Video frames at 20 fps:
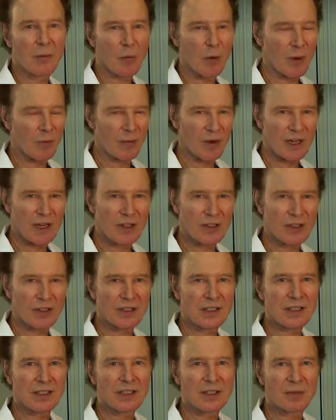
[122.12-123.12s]
what
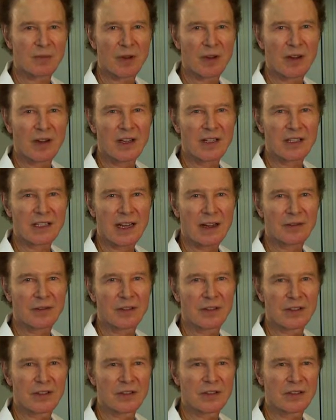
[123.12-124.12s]
patients experience
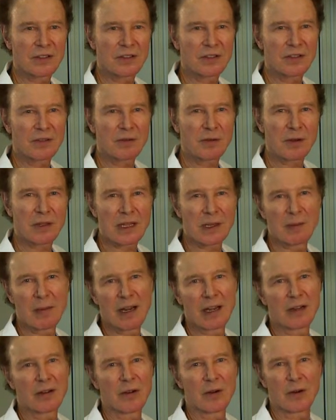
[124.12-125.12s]
after the surgery, where they
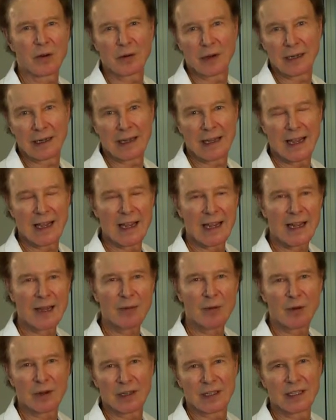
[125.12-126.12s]
might go to a
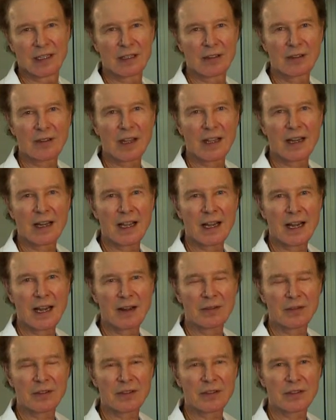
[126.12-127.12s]
game or dinner that night
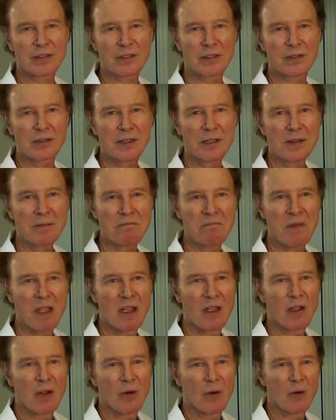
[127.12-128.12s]
after surgery,
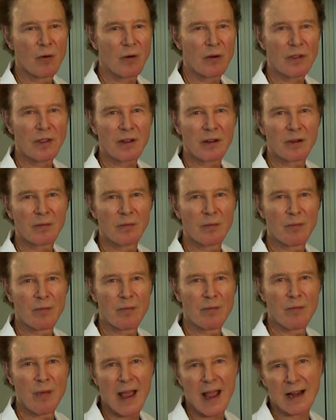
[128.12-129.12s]
or they're
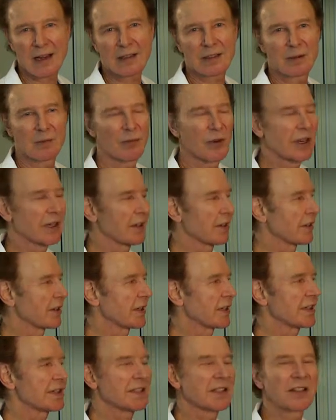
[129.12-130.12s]
back to bring their
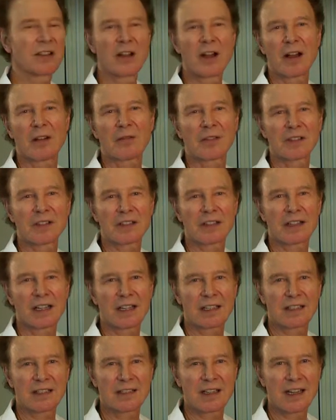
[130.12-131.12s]
kids in the office the
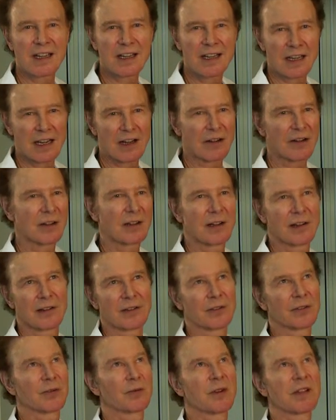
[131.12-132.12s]
next day, carrying their
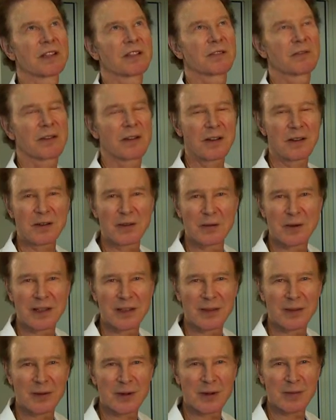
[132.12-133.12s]
twins around who weigh
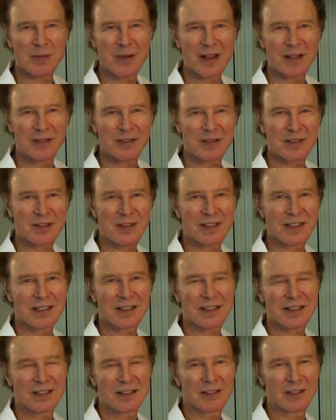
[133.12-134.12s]
30 pounds,
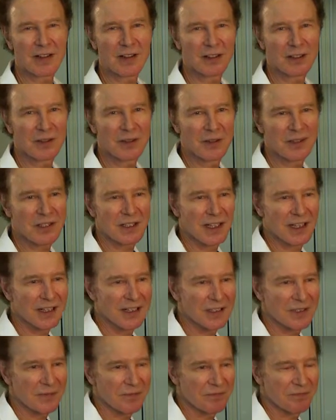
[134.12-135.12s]
things along those
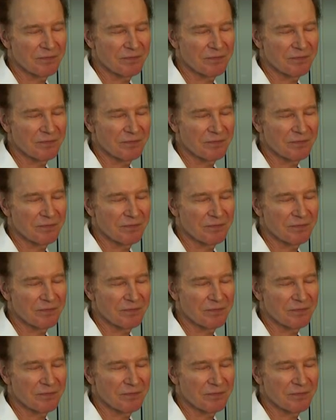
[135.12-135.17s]
lines.